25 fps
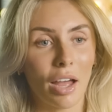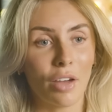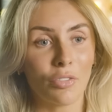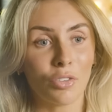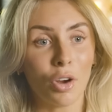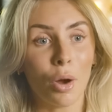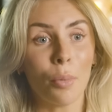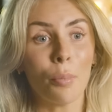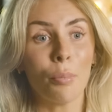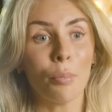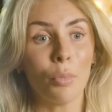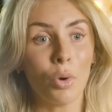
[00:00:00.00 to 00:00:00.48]
I've
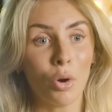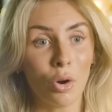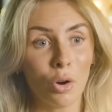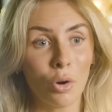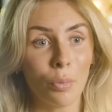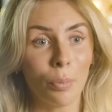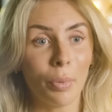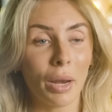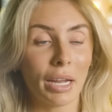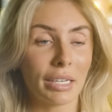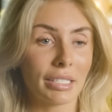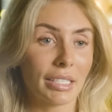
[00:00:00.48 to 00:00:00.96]
got
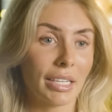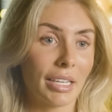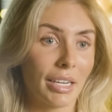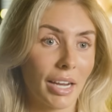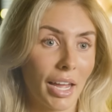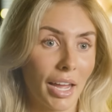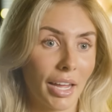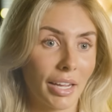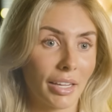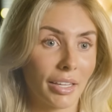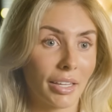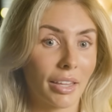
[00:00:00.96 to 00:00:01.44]
more black
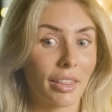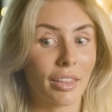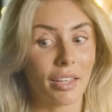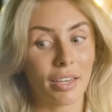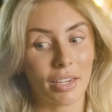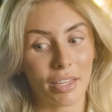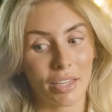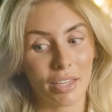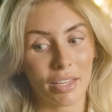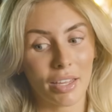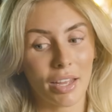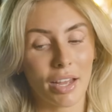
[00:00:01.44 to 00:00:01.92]
DNA
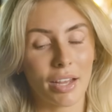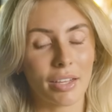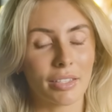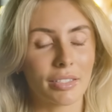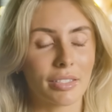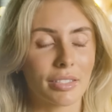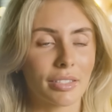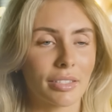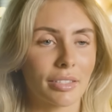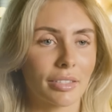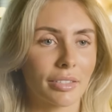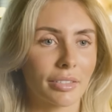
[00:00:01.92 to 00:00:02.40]
than he
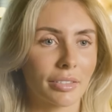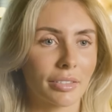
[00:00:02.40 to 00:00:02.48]
has.